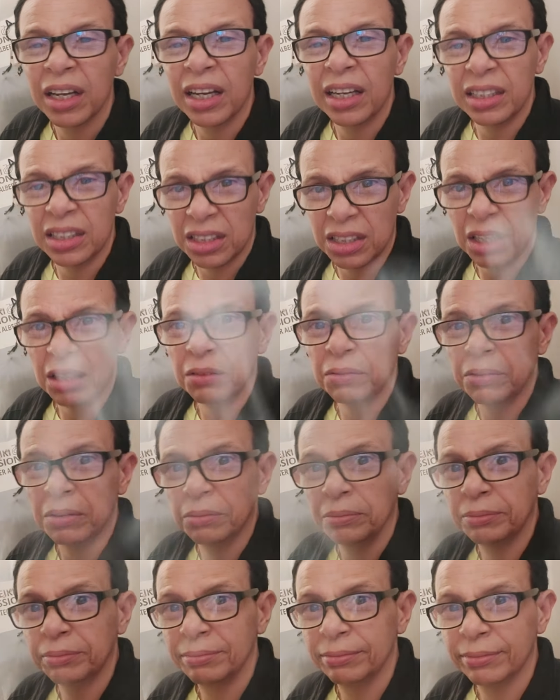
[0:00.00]
It's tough.
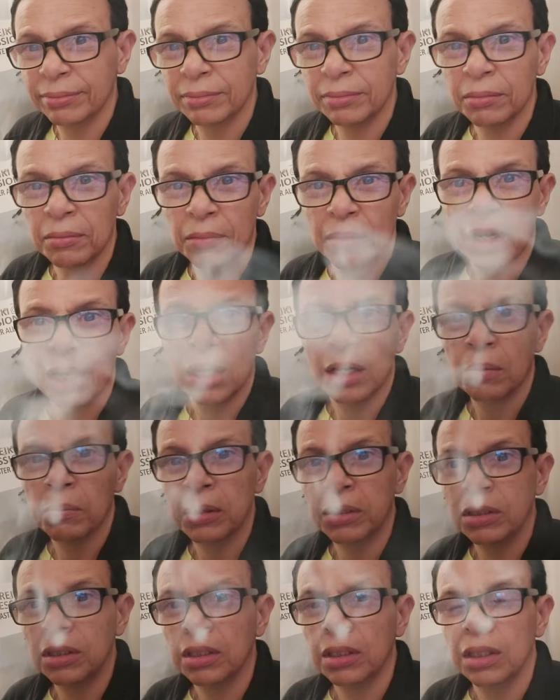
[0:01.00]

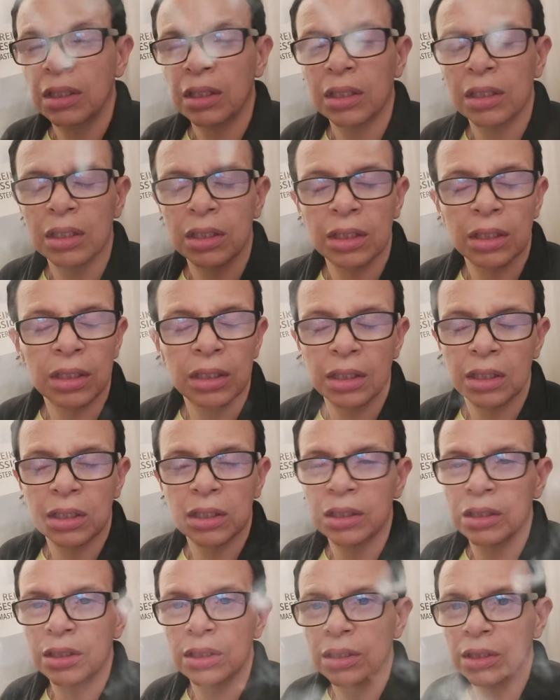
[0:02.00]
But
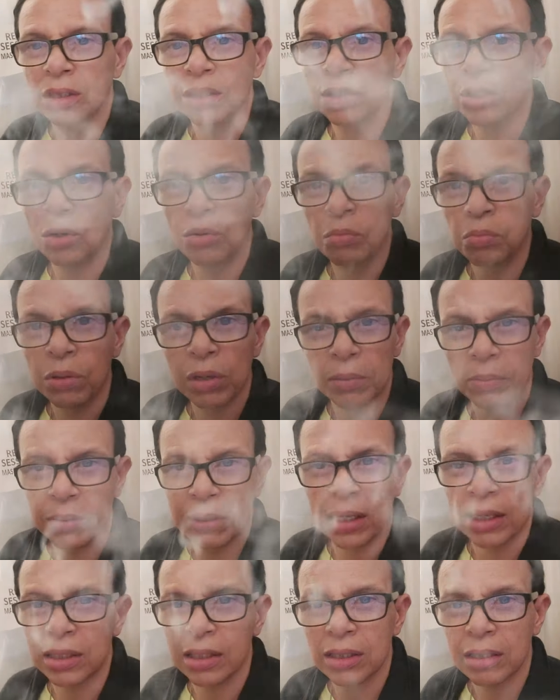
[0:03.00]
don't put up
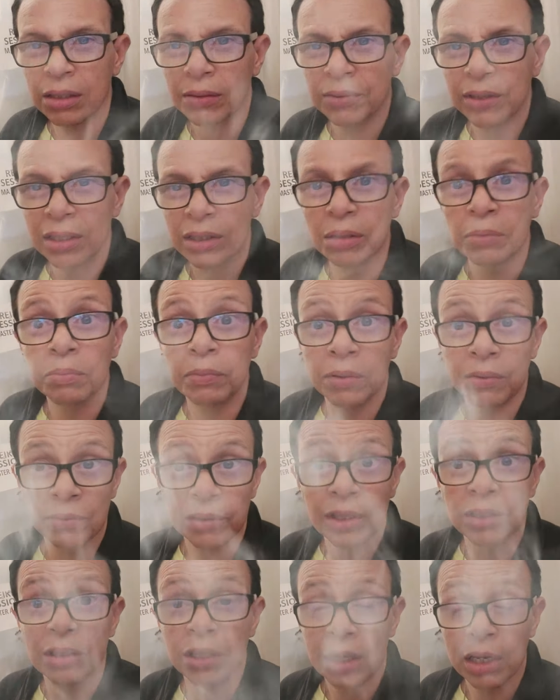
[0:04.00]
with that stuff.
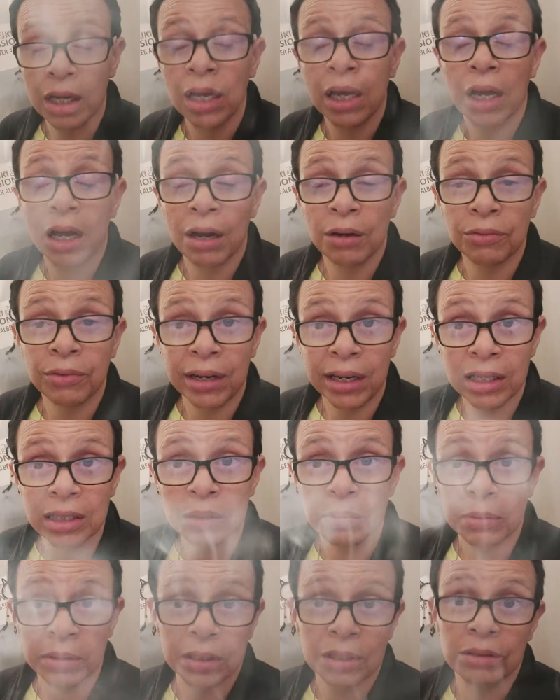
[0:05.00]
That's
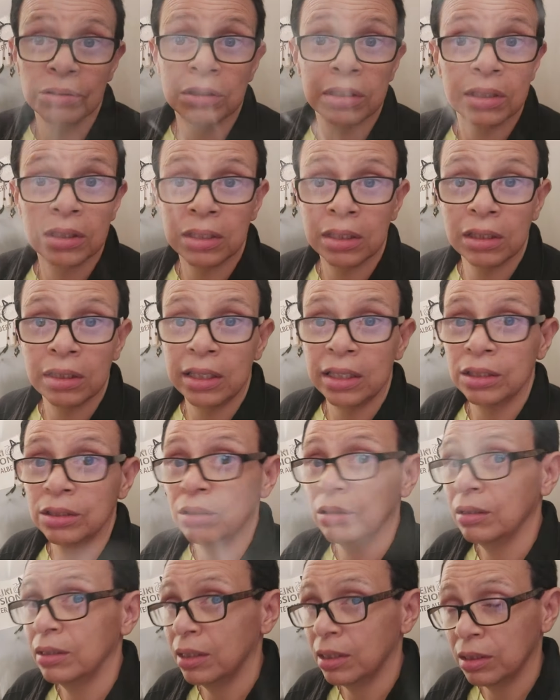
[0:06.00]
harassment. You just tell
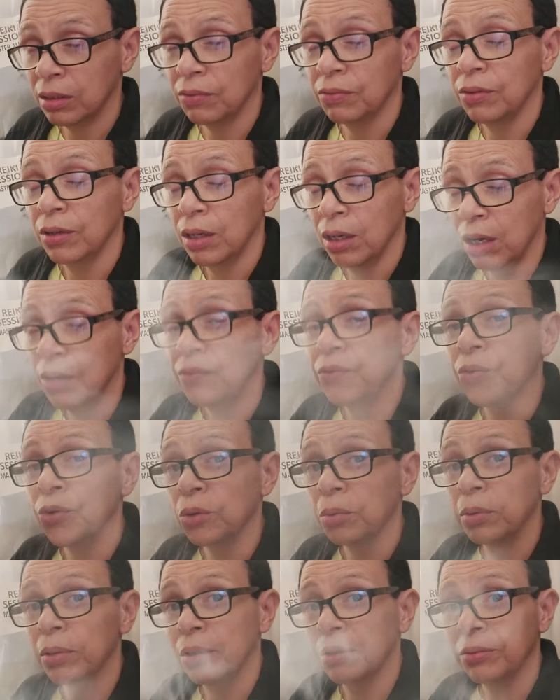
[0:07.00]
HR that's a
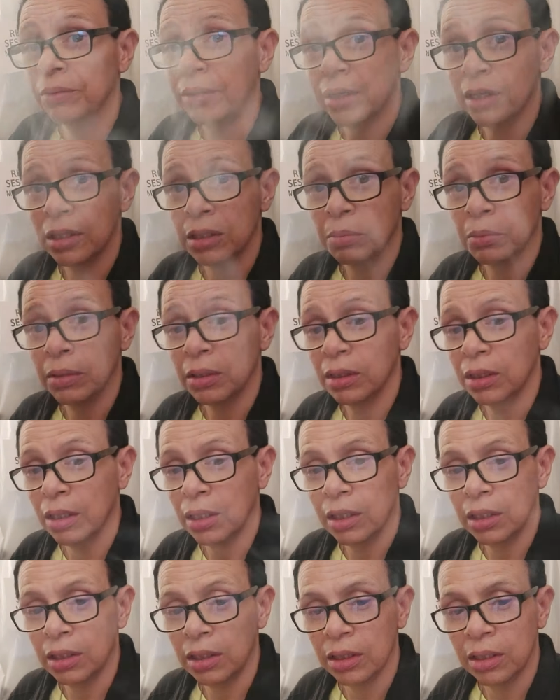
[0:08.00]
verbal harassment.
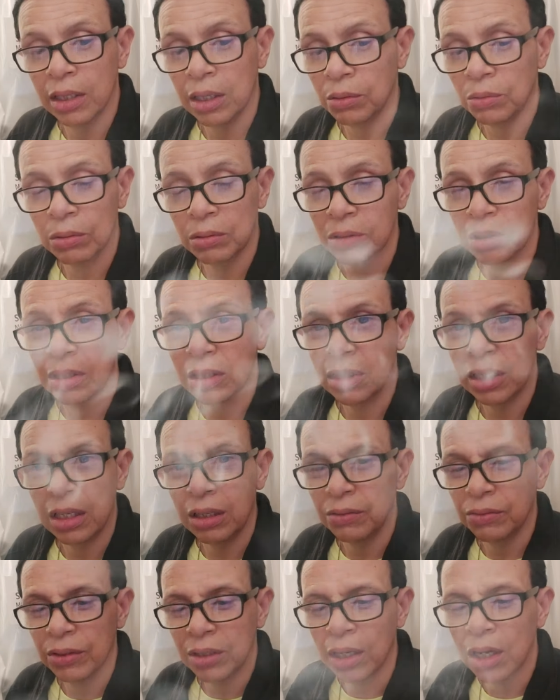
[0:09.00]
And they won't
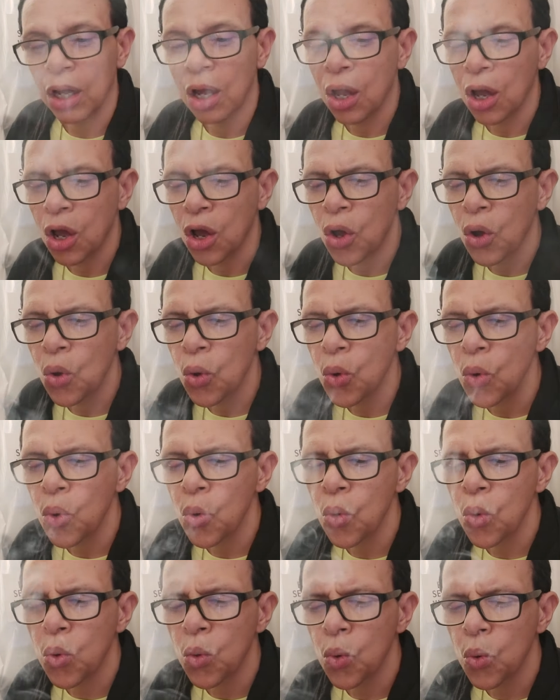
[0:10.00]
stand for that.
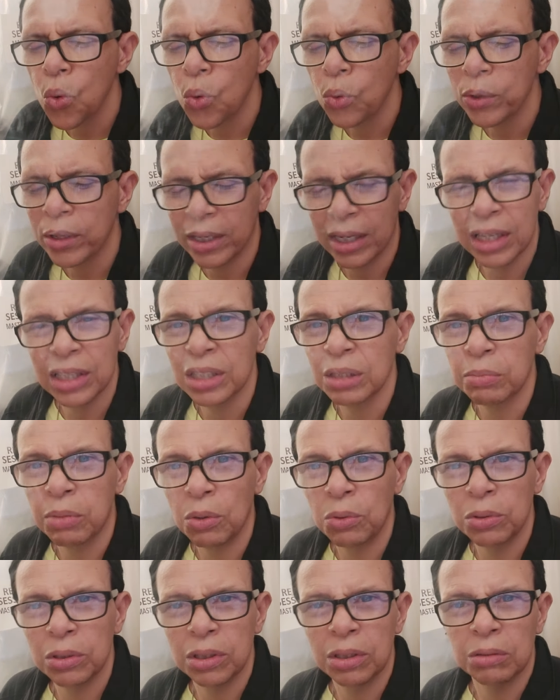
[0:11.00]
They're not
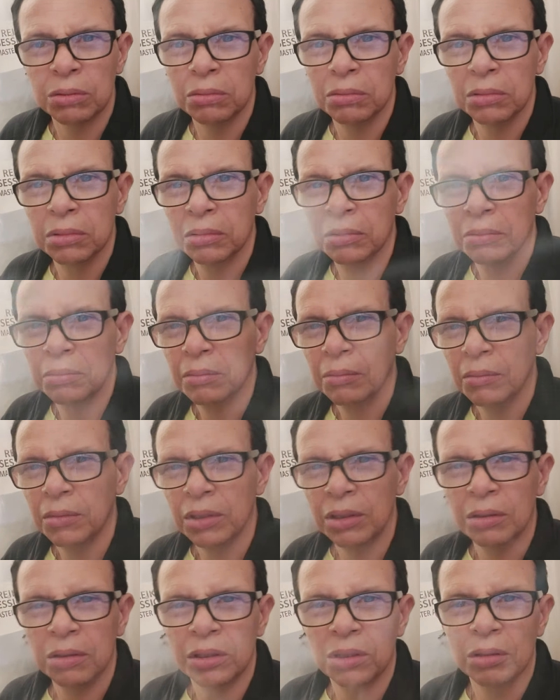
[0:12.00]
supposed to.
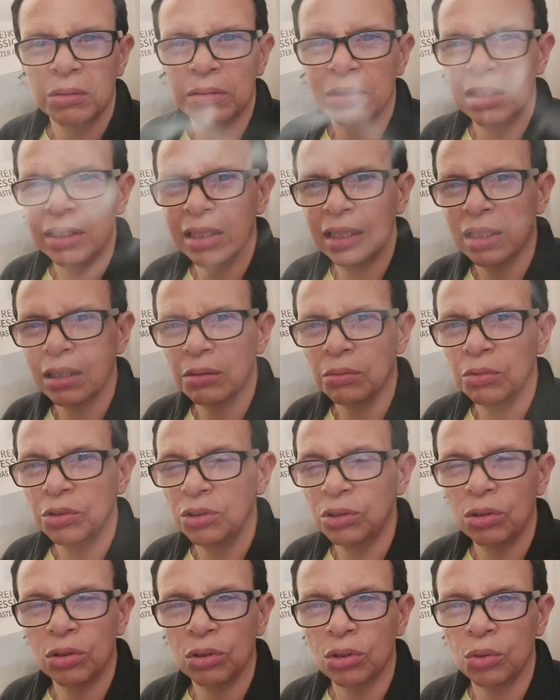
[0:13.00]
You don't need that.
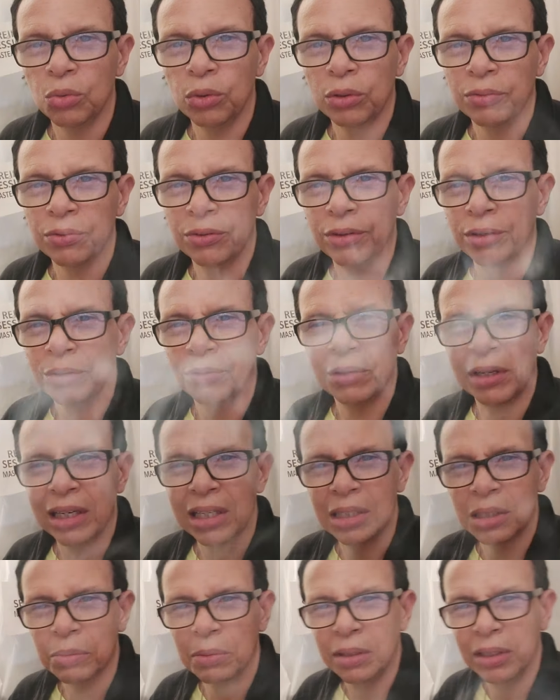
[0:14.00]
You don't go to work for
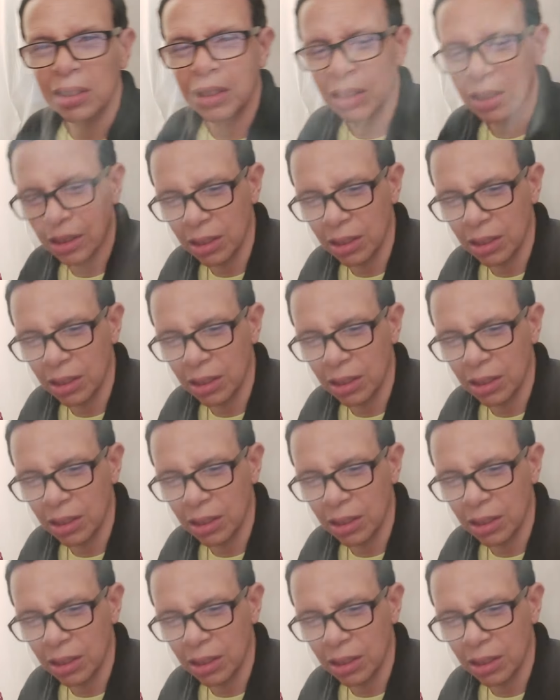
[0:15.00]
harassment.